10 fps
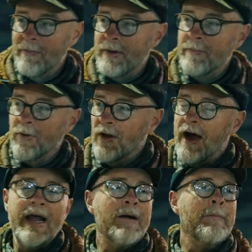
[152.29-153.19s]
people
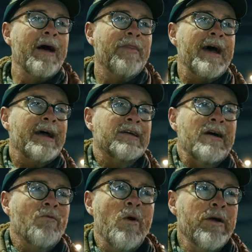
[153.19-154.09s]
like about that, because
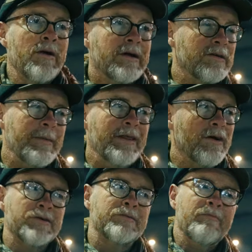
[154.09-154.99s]
I've wondered, because I mean,
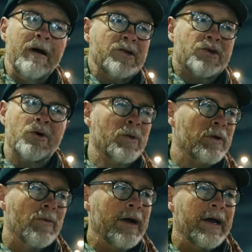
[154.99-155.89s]
there's much cooler
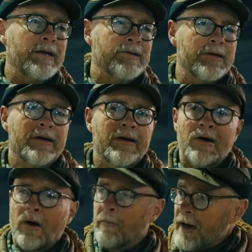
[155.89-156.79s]
rigs
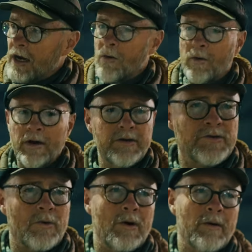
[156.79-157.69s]
or bigger ones
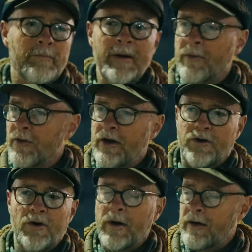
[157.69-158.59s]
or people that
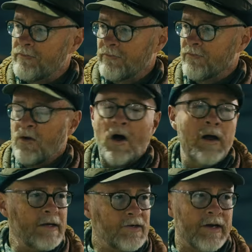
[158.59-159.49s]
do it
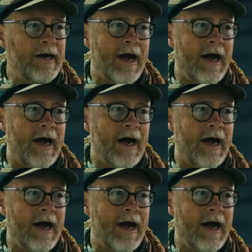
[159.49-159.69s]
flawlessly.